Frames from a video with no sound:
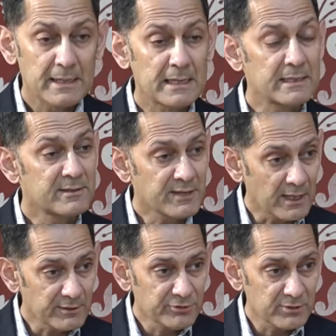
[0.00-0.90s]

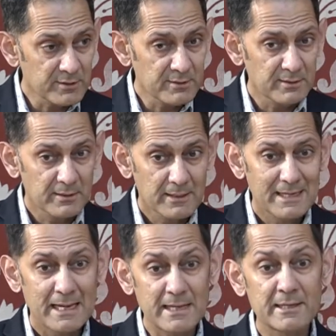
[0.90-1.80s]
intelligent
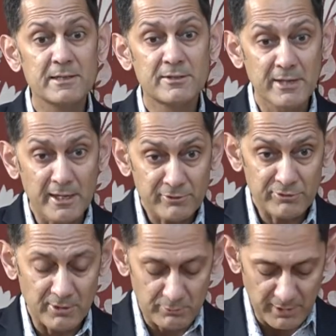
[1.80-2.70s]
and
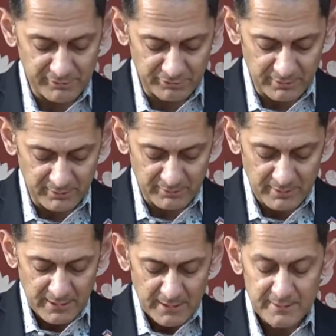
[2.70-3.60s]
intentional questions
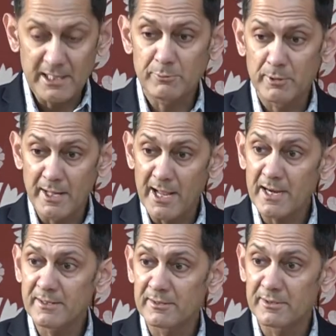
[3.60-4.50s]
that will
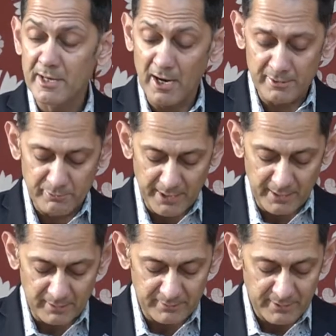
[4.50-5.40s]
act as
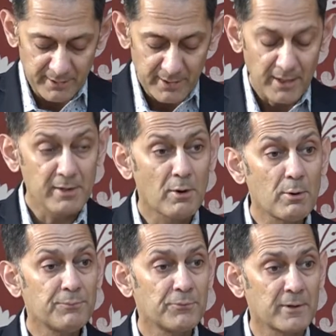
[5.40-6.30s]
guardrails and
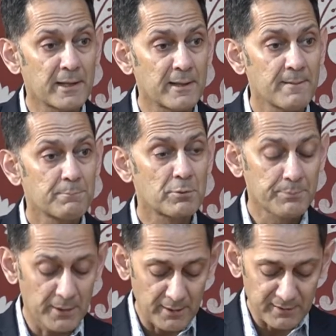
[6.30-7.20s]
hopefully
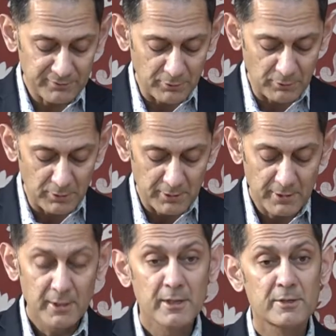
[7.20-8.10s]
propel us all
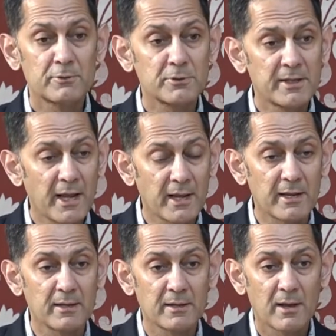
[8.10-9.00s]
to
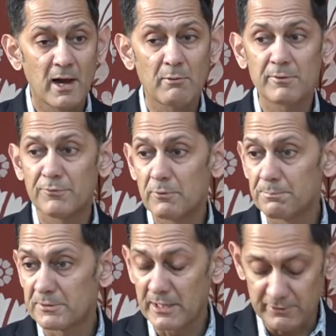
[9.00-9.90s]
gain our full
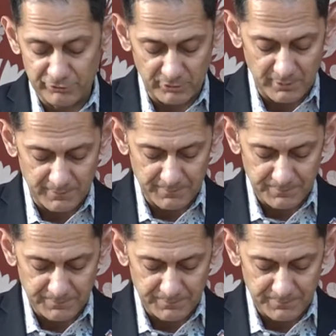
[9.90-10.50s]
potential.